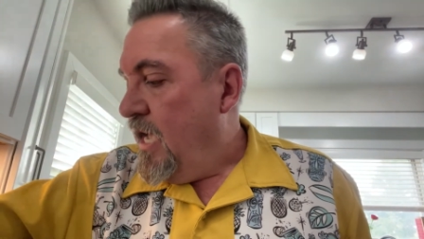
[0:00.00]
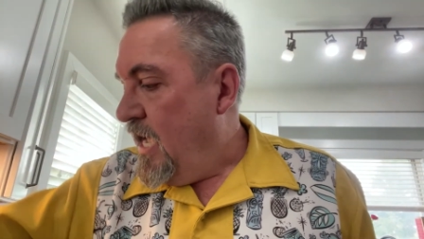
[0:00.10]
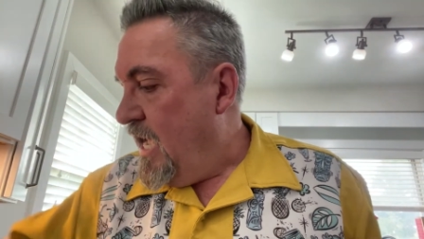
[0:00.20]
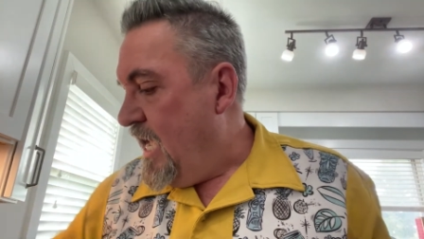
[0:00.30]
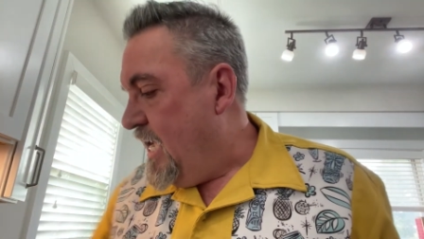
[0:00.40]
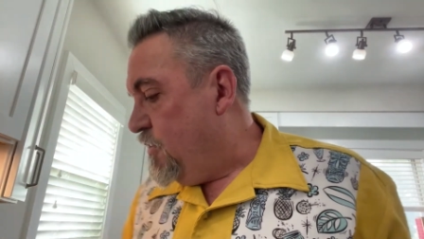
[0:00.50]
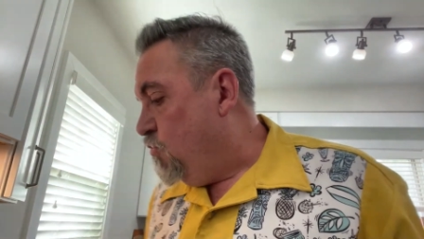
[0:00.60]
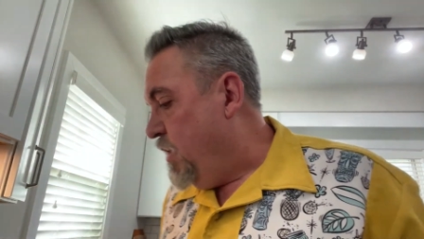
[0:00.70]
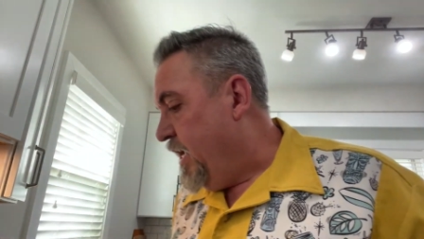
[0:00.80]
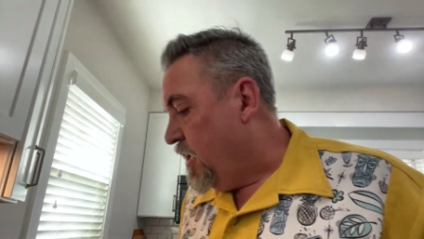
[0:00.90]
And
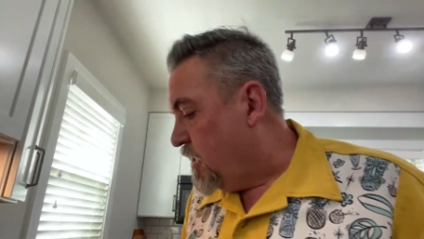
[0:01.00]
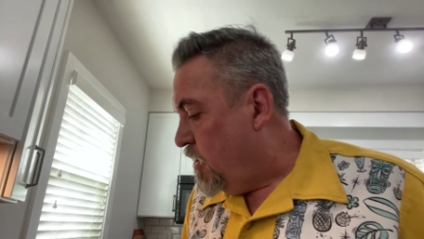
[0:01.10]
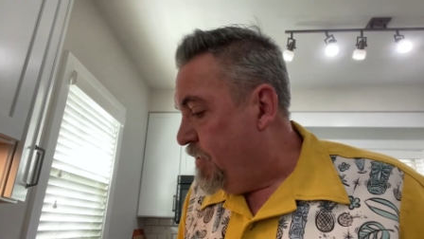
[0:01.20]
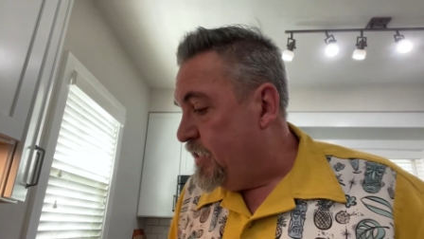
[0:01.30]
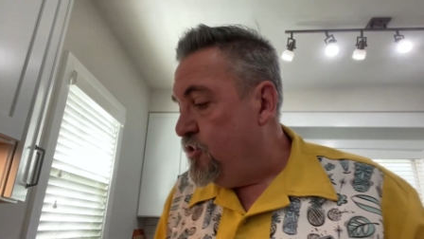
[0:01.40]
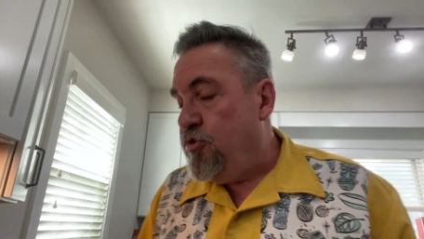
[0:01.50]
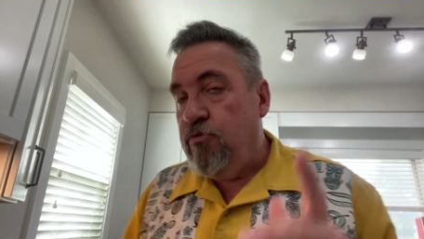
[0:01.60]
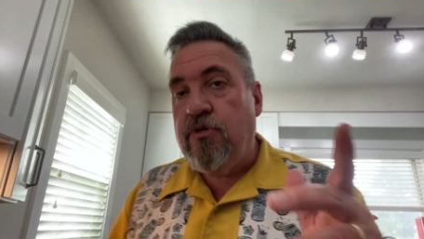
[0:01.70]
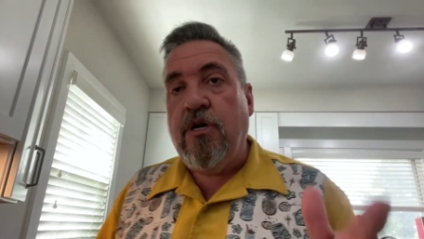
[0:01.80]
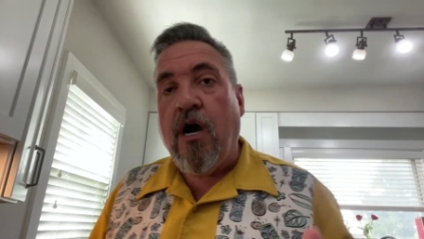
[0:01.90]
we are going
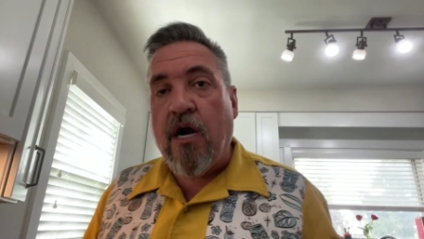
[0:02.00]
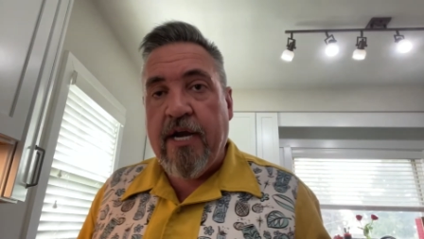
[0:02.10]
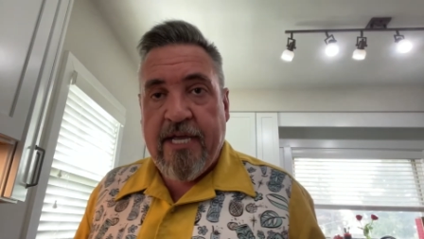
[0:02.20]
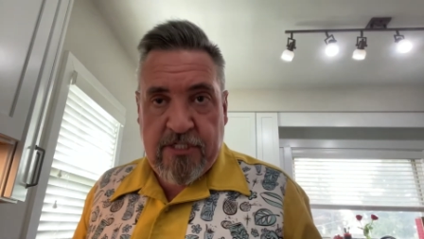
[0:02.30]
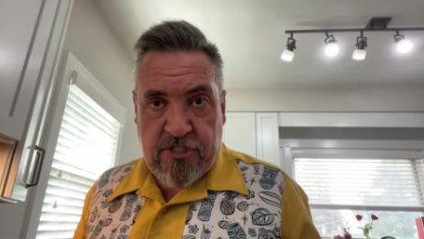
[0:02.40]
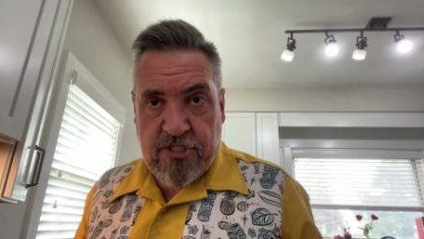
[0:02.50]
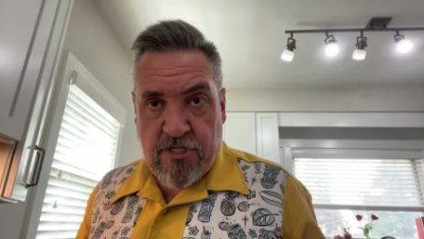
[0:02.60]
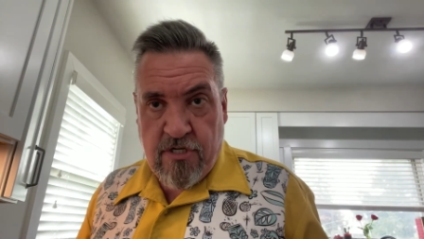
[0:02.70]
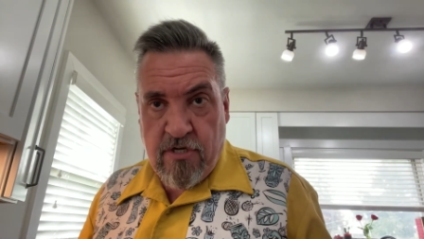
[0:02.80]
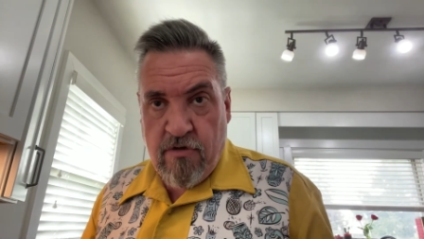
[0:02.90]
to garnish
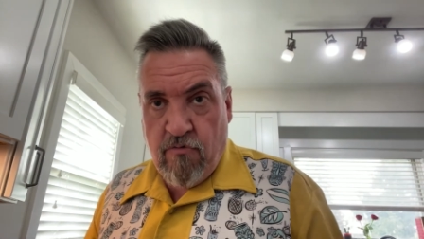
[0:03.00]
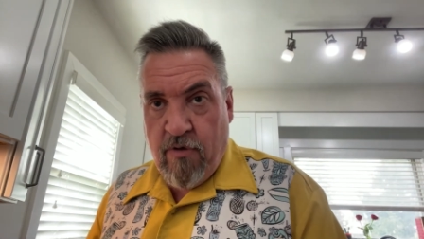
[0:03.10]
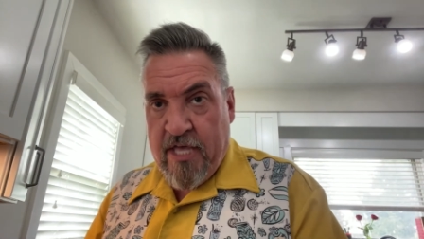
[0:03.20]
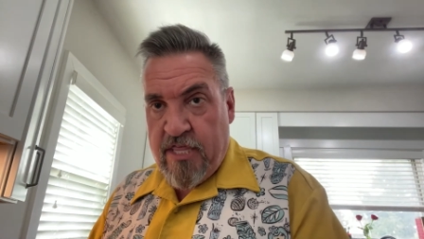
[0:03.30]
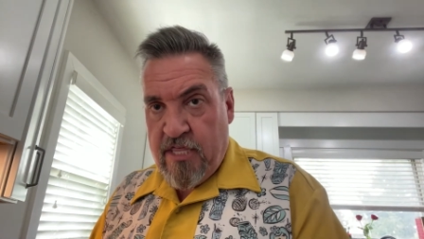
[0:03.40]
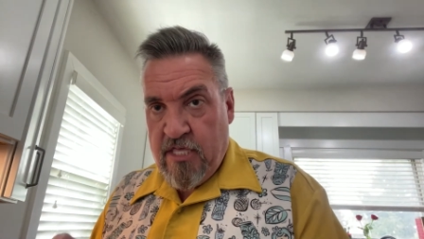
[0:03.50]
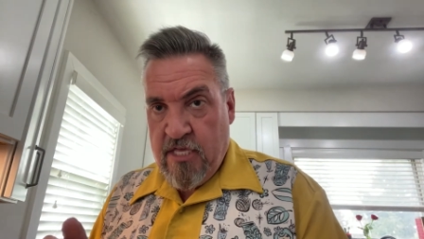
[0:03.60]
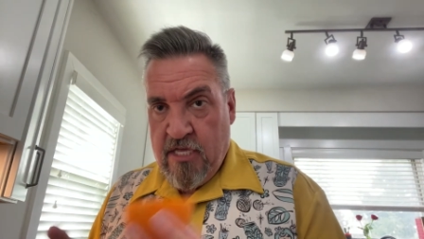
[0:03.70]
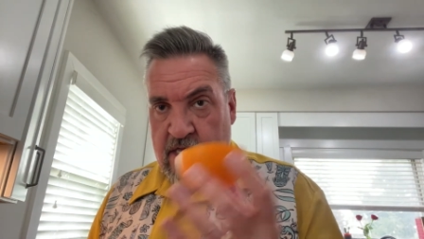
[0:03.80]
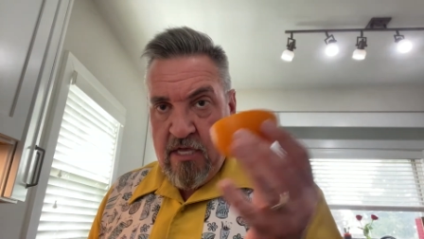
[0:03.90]
with
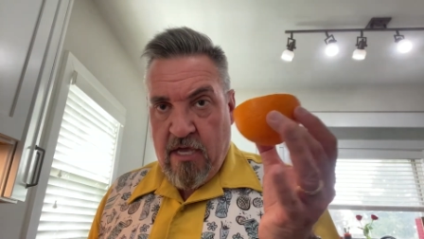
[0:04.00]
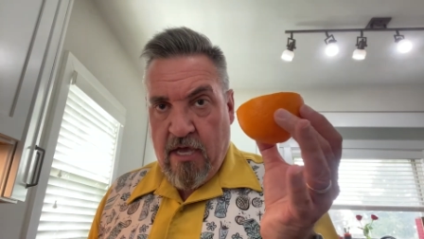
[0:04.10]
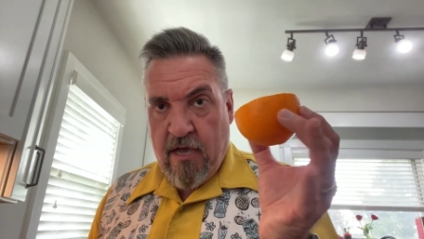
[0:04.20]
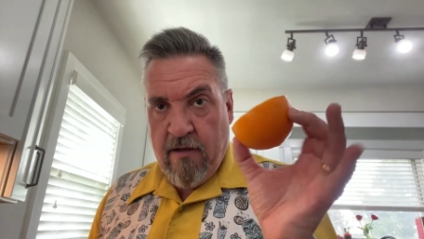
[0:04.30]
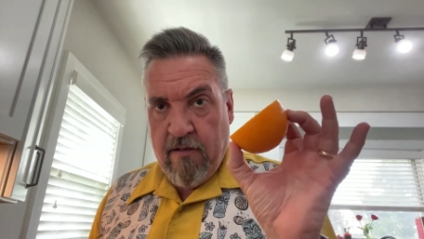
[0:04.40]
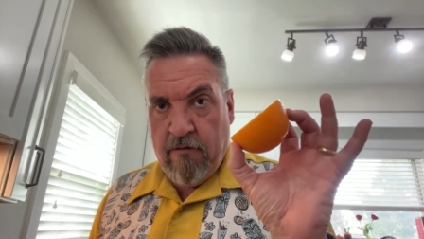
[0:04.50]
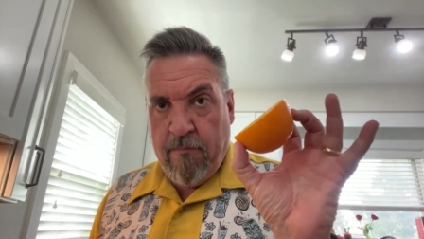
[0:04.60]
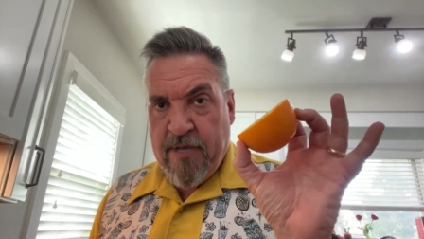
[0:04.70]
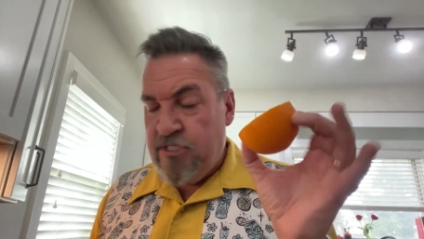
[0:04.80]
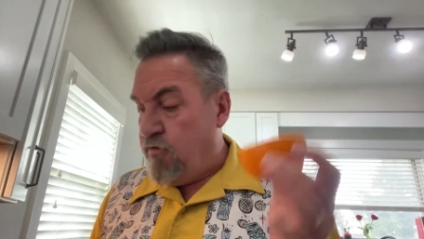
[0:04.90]
a little
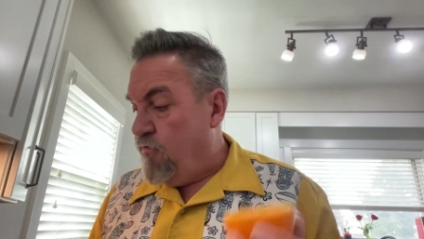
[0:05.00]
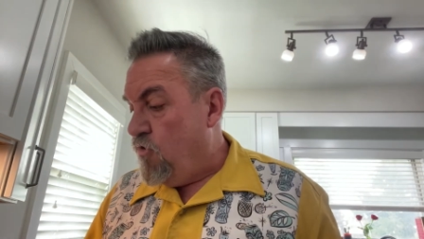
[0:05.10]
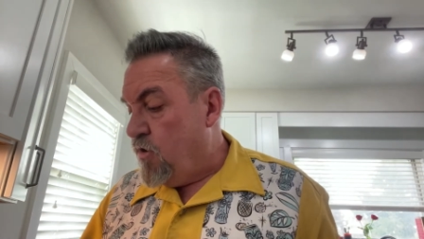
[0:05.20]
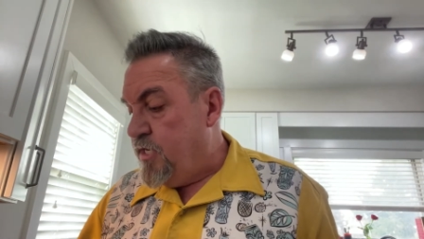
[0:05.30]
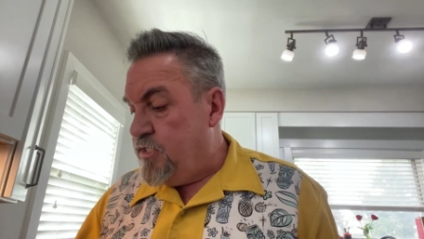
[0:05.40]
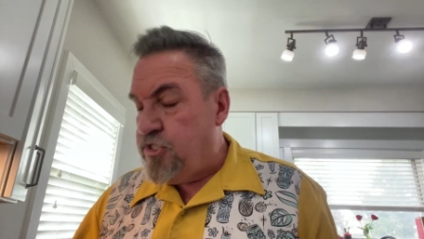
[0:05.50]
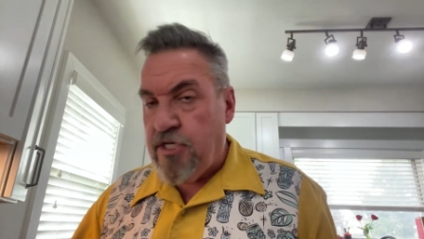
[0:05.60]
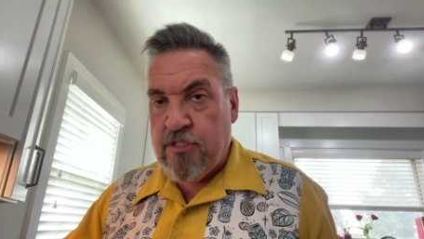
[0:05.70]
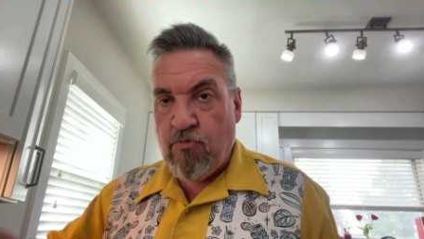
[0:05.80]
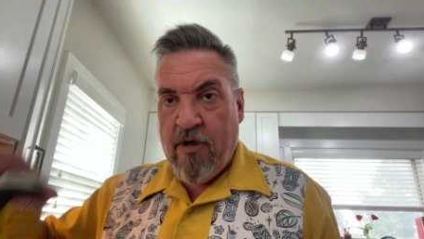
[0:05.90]
piece of orange
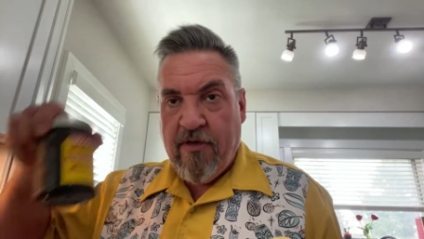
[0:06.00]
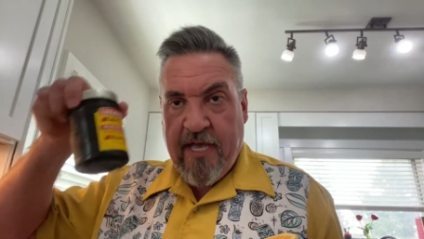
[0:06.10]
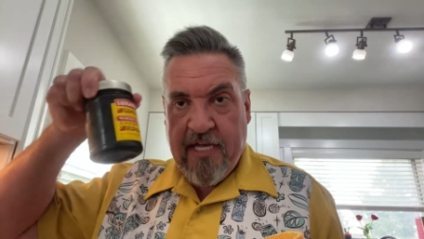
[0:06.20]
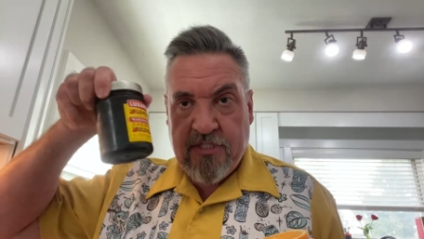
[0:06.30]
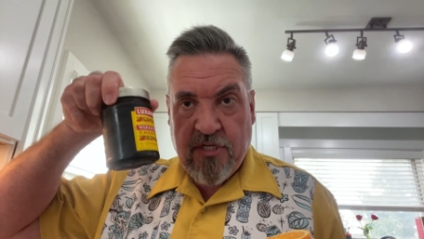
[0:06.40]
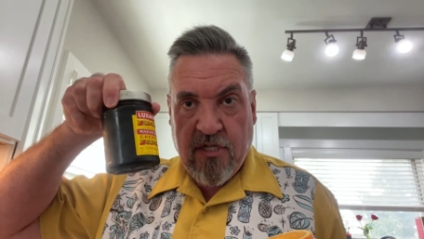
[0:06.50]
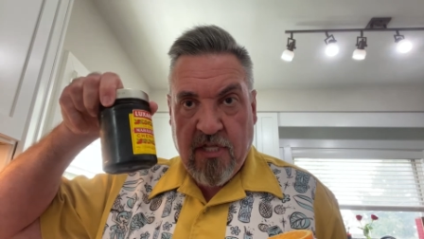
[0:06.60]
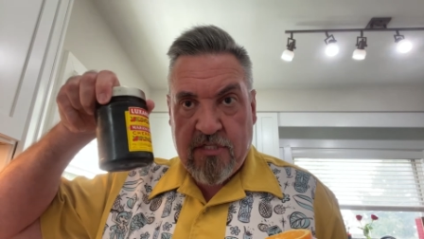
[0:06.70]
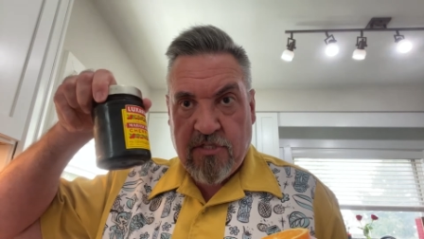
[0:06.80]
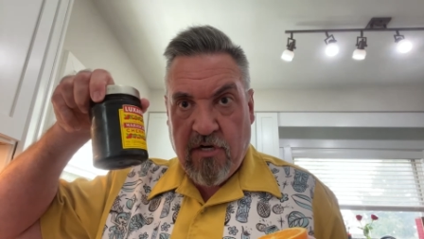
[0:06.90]
as well as a
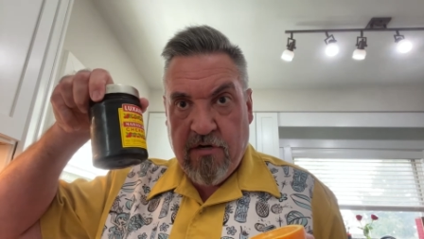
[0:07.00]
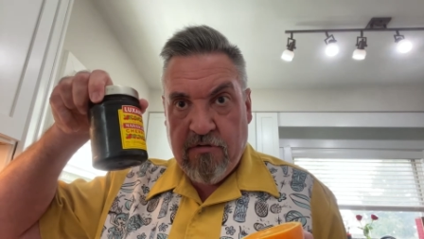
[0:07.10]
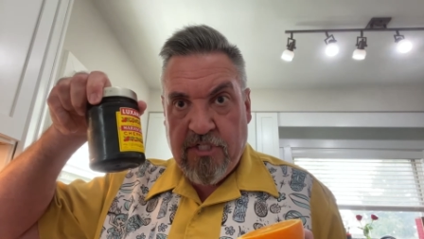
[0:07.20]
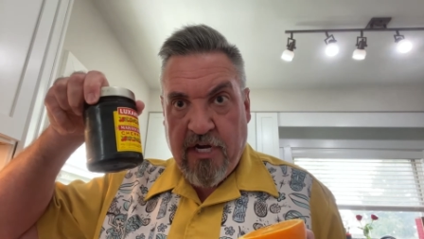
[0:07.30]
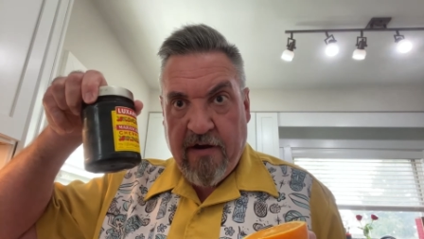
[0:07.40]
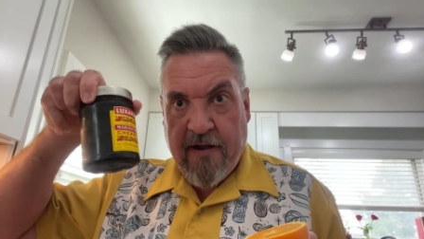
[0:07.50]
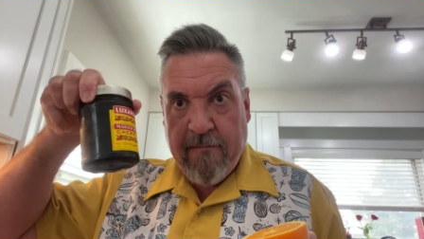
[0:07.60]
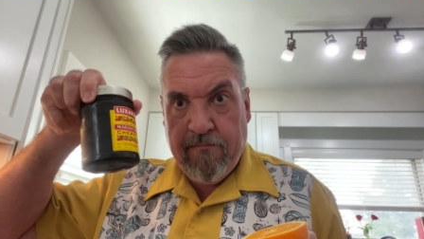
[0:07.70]
Luxardo cherry.